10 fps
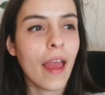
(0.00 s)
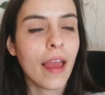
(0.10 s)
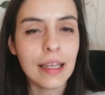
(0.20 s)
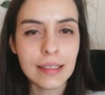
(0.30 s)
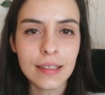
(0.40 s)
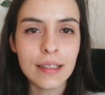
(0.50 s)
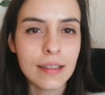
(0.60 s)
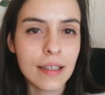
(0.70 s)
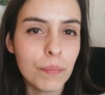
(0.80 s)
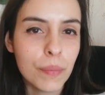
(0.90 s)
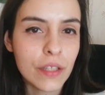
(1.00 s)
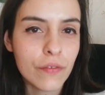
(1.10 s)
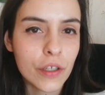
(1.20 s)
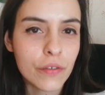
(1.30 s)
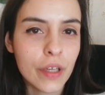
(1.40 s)
Is it a bit
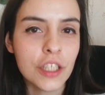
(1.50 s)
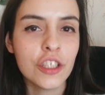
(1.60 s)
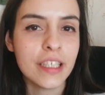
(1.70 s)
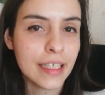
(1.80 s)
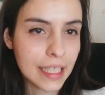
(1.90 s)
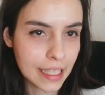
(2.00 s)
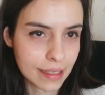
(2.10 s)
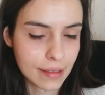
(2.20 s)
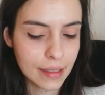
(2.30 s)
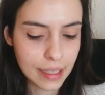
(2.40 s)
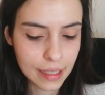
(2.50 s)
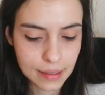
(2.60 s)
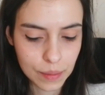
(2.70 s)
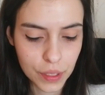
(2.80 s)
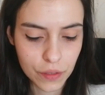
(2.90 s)
far-fetched? It is. It
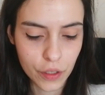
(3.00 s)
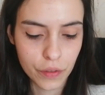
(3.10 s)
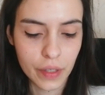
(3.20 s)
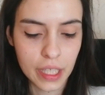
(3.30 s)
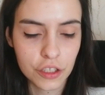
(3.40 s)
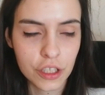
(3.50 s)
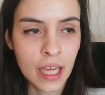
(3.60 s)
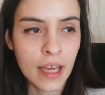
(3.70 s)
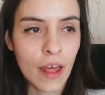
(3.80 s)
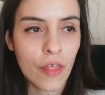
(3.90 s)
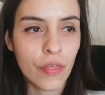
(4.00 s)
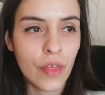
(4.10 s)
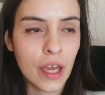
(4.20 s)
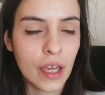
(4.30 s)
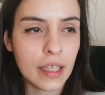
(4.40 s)
is a bit far-fetched.
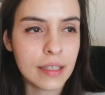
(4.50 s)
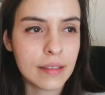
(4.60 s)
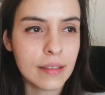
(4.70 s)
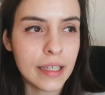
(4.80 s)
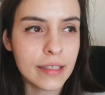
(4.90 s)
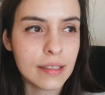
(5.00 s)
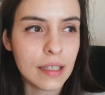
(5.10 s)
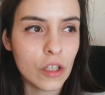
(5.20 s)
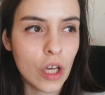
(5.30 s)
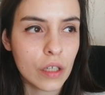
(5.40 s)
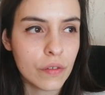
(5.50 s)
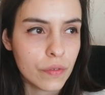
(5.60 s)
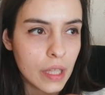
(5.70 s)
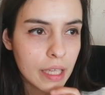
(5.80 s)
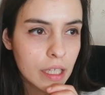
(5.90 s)
There's a lot of
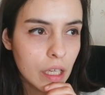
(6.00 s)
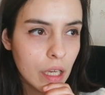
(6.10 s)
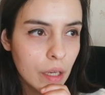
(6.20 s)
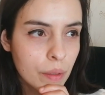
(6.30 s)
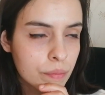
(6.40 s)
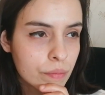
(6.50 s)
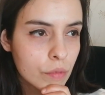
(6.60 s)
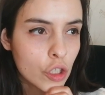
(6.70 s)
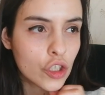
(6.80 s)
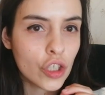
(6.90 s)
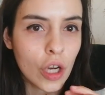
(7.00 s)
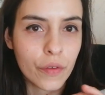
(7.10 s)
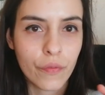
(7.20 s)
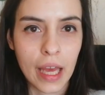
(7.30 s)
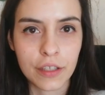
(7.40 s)

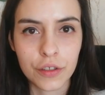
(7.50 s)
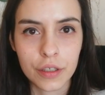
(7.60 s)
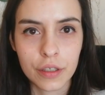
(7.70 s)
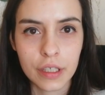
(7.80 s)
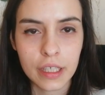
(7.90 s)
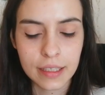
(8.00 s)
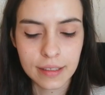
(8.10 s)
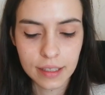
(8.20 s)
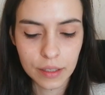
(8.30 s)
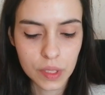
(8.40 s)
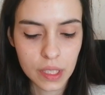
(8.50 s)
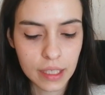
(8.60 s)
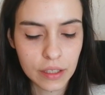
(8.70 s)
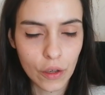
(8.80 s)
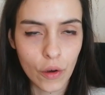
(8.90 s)
shock factor. It seems like the